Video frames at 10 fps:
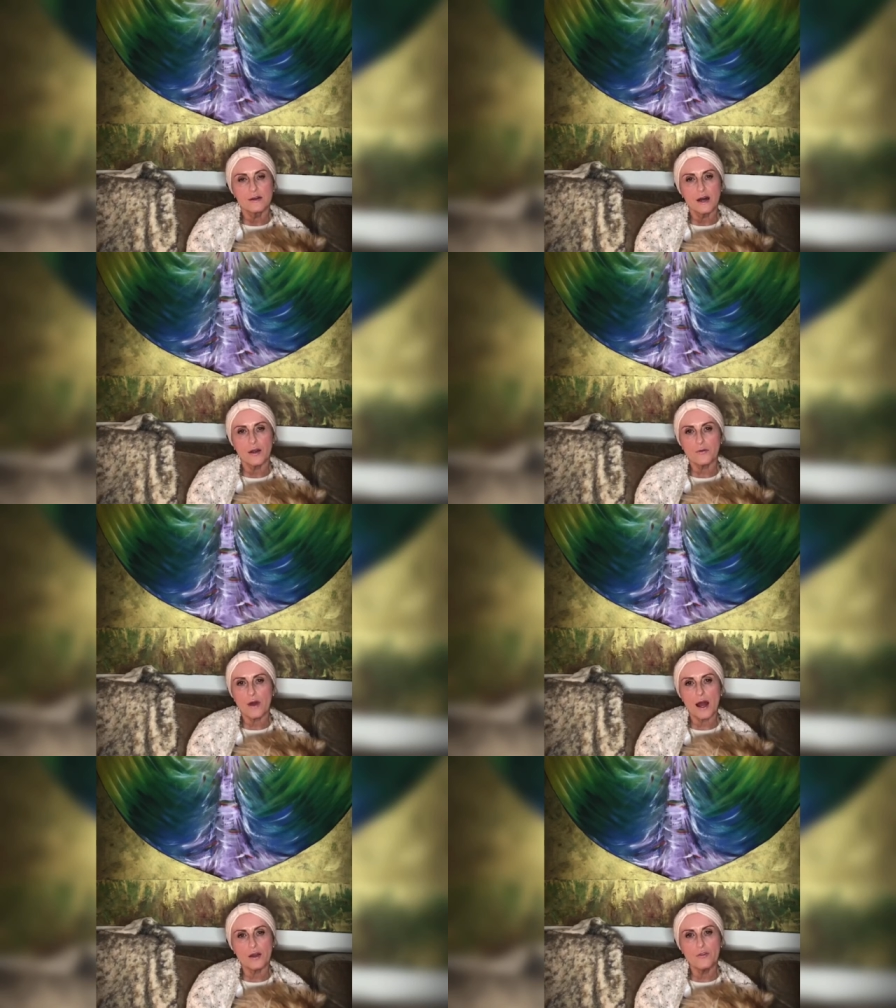I don't know
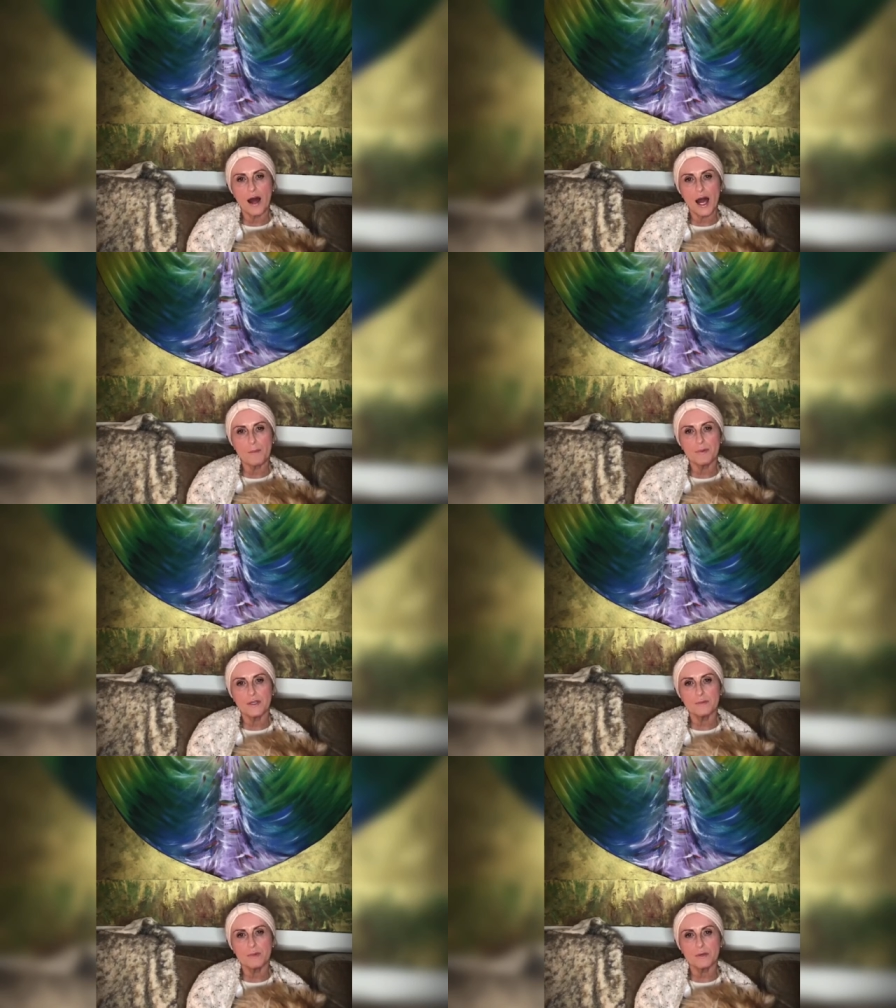how that happened,
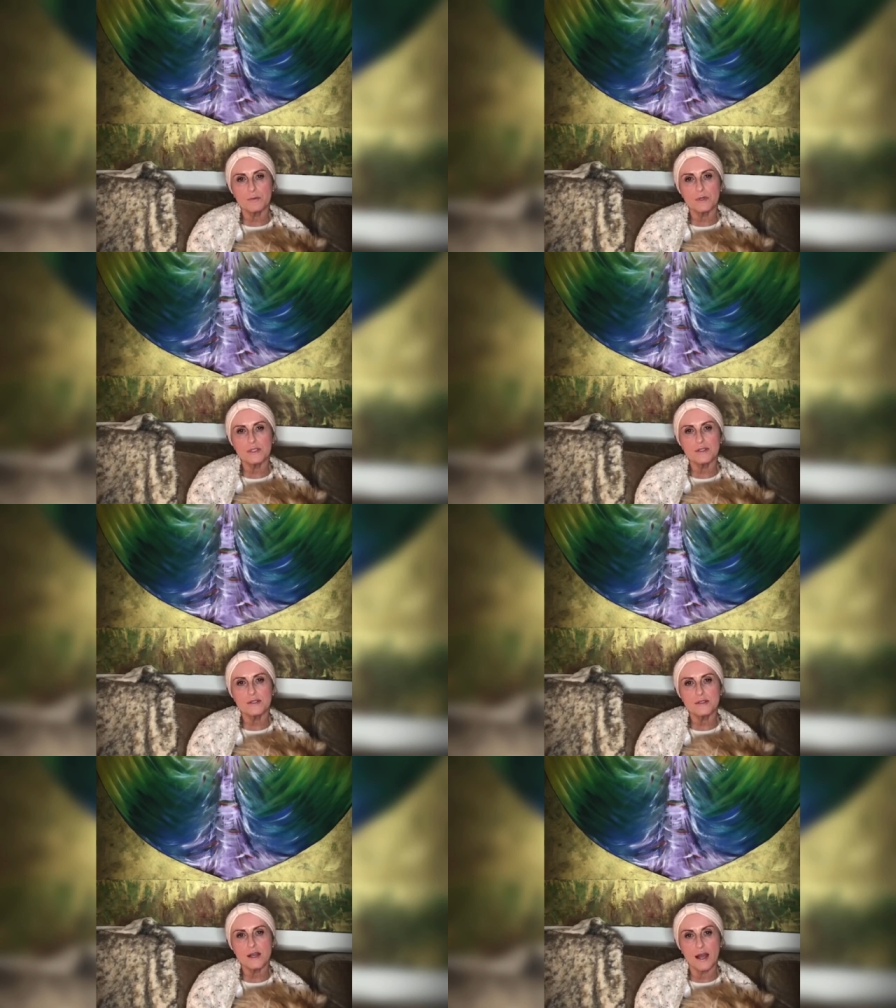but
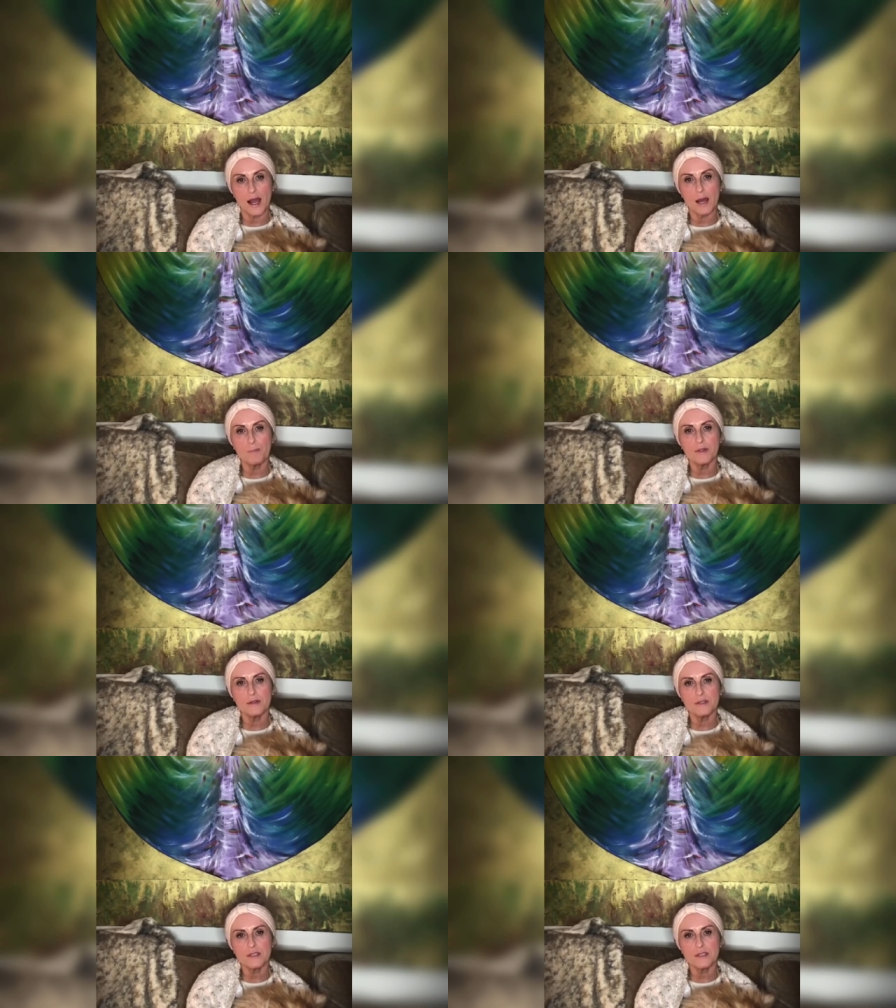it happened.